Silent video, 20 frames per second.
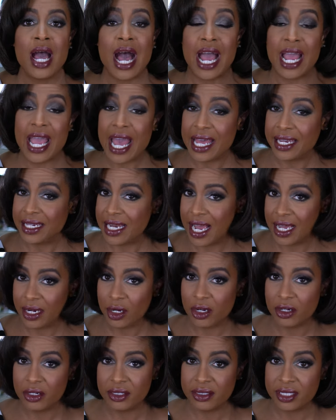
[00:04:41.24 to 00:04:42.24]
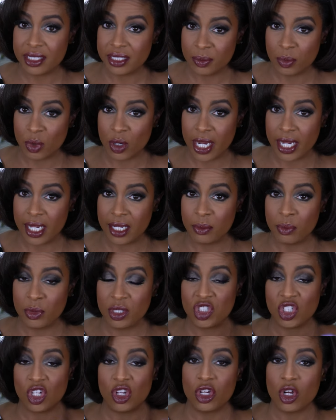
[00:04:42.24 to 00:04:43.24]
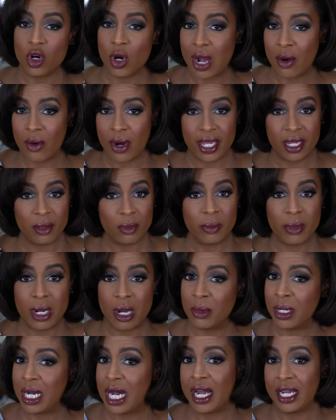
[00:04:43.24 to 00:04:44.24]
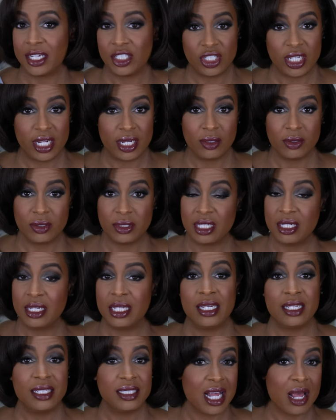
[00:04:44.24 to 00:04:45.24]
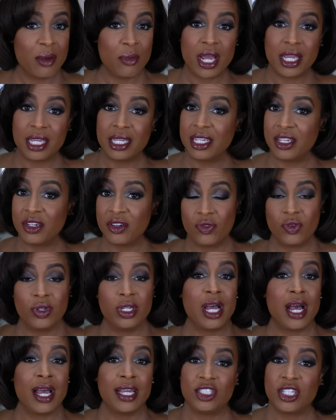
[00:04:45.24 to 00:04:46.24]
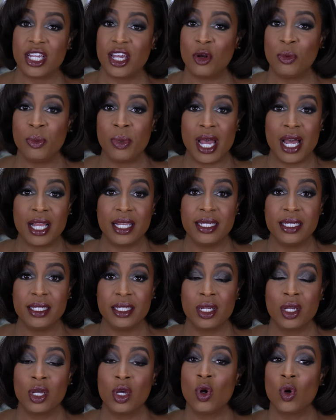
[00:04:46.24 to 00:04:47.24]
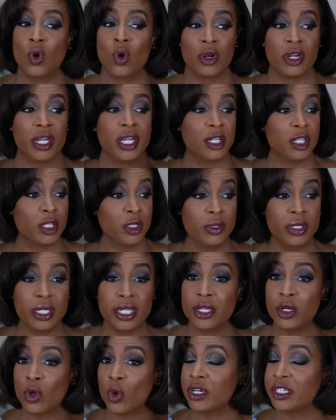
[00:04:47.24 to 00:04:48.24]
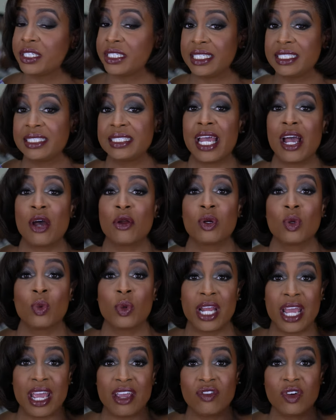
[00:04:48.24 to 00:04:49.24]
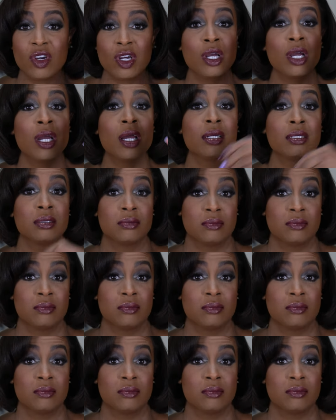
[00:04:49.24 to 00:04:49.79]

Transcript: I had not heard of this brand, but y'all know how I am about my eyeshadows. And anytime I can get a free eyeshadow palette or included or discount or whatever,